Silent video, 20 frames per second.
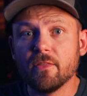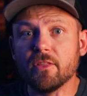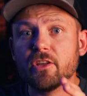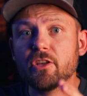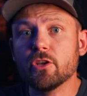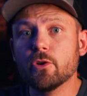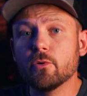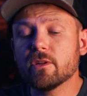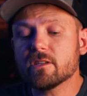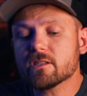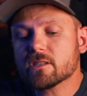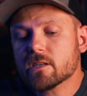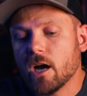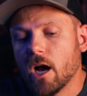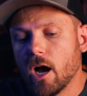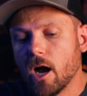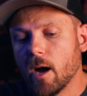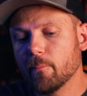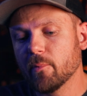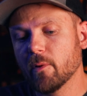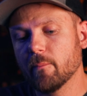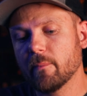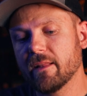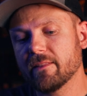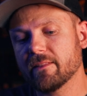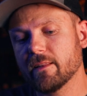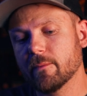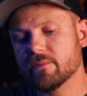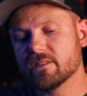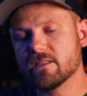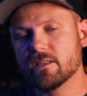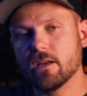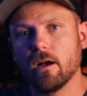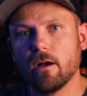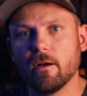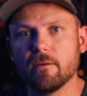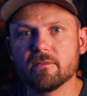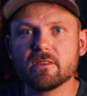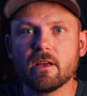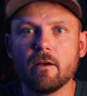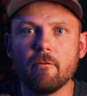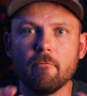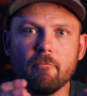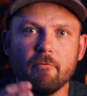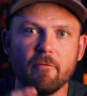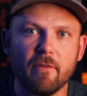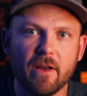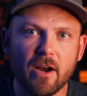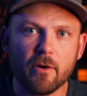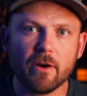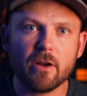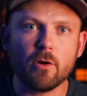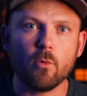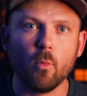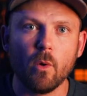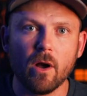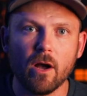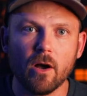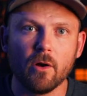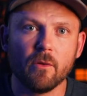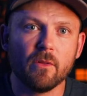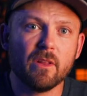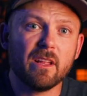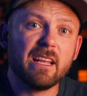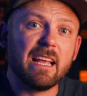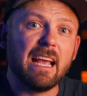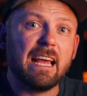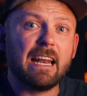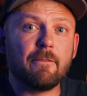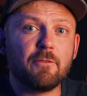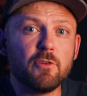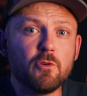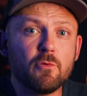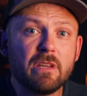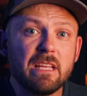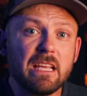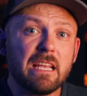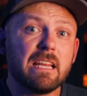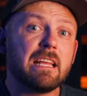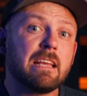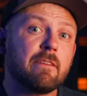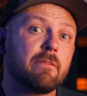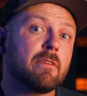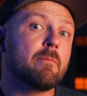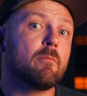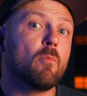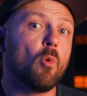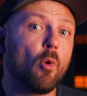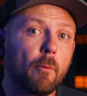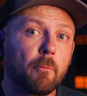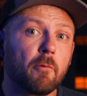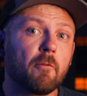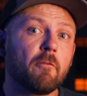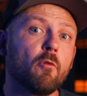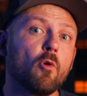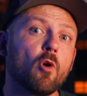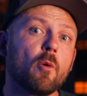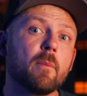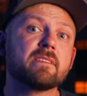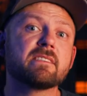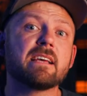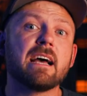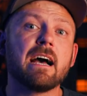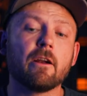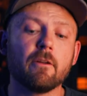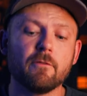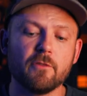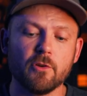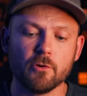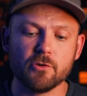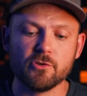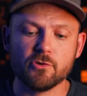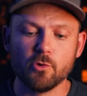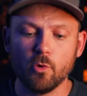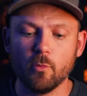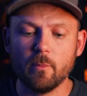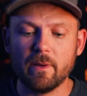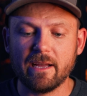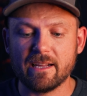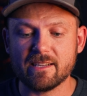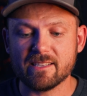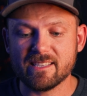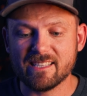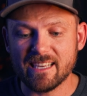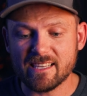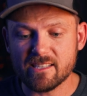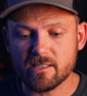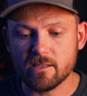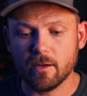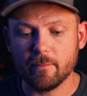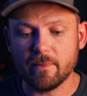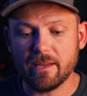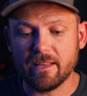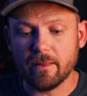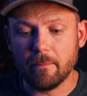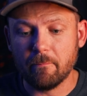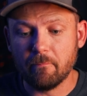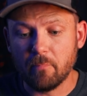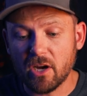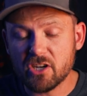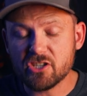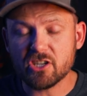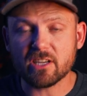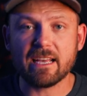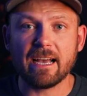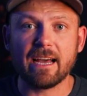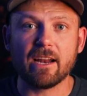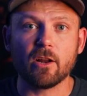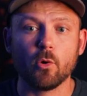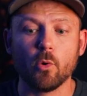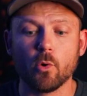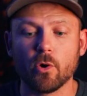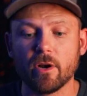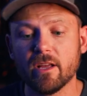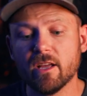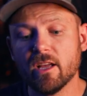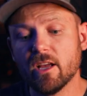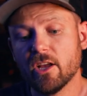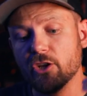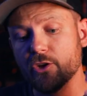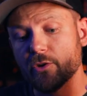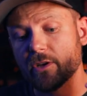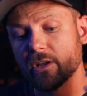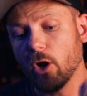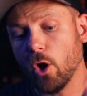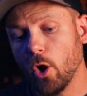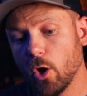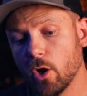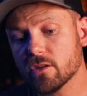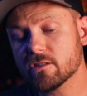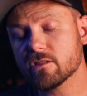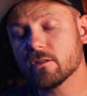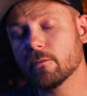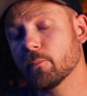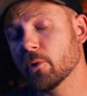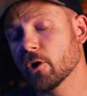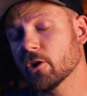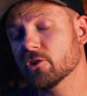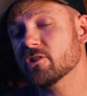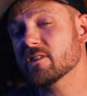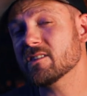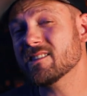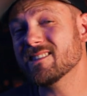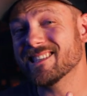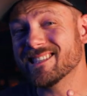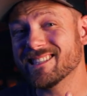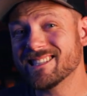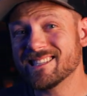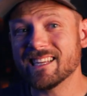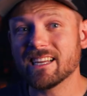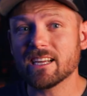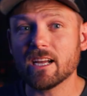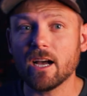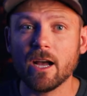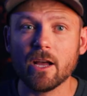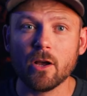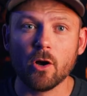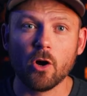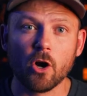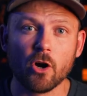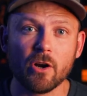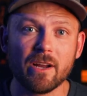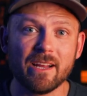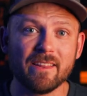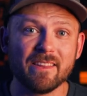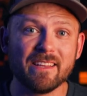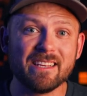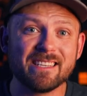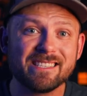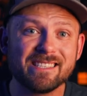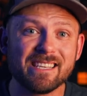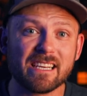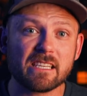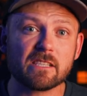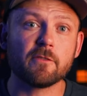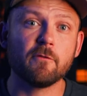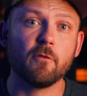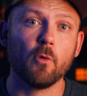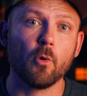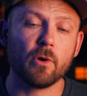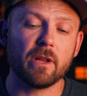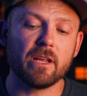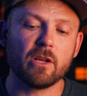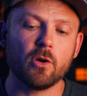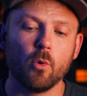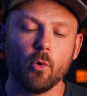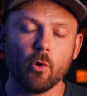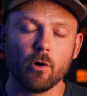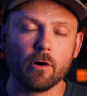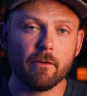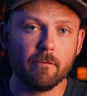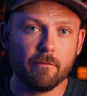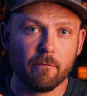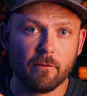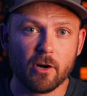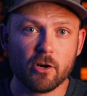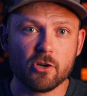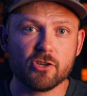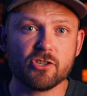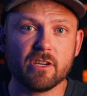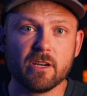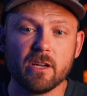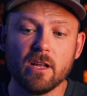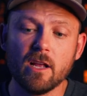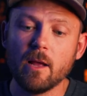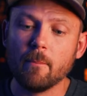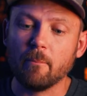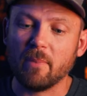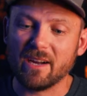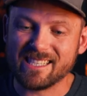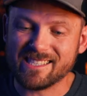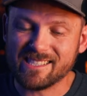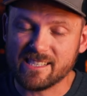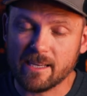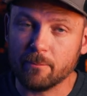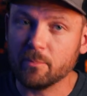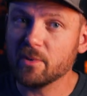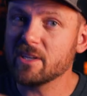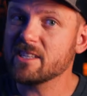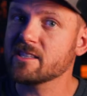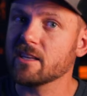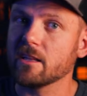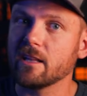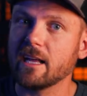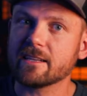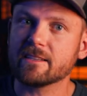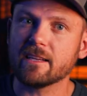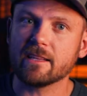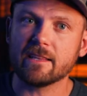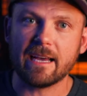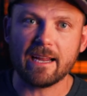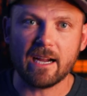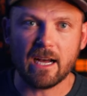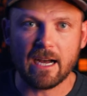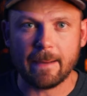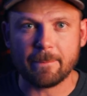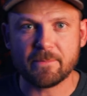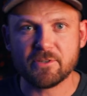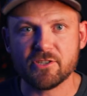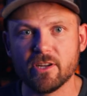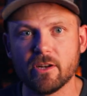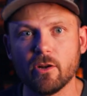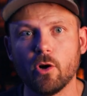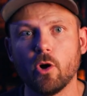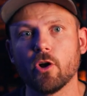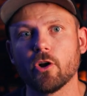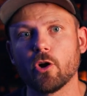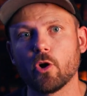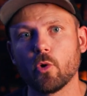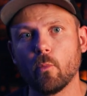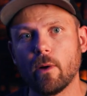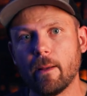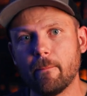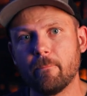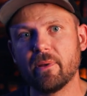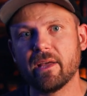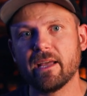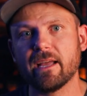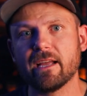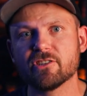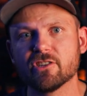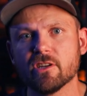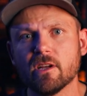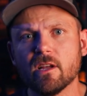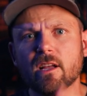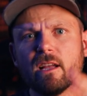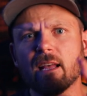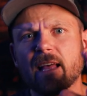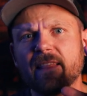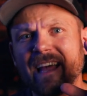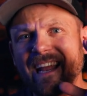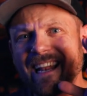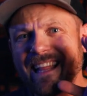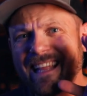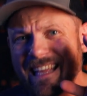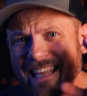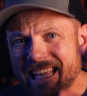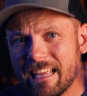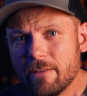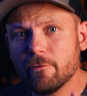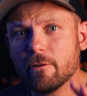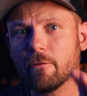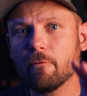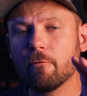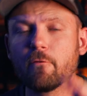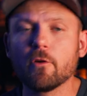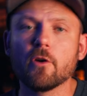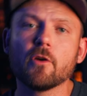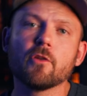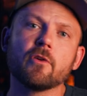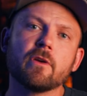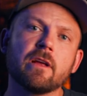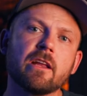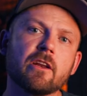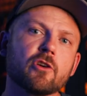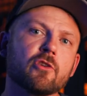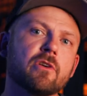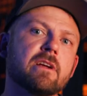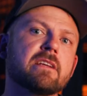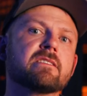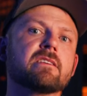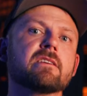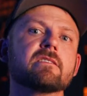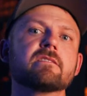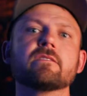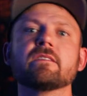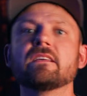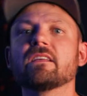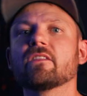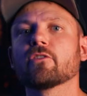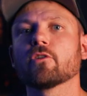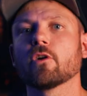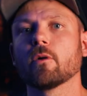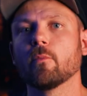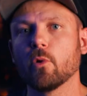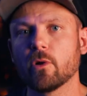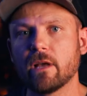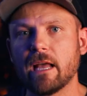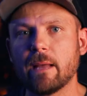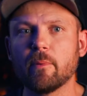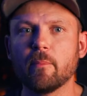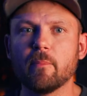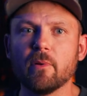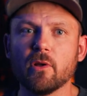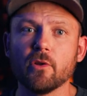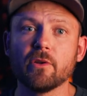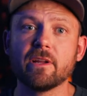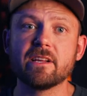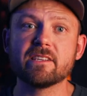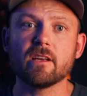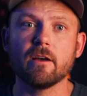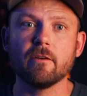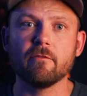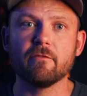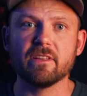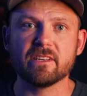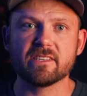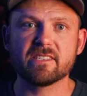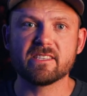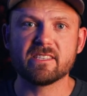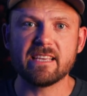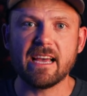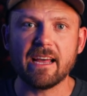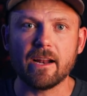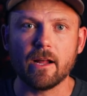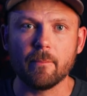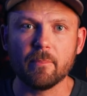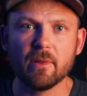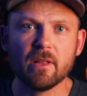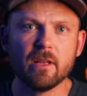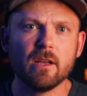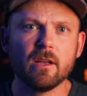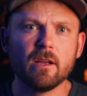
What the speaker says: The units complement themselves very well, and if you need even more performance out of your dual band system in the budget category, you can also purchase the STINGIR in the 640 core version by simply selecting that option on our webpage. And that even further increases the thermal capabilities of this setup.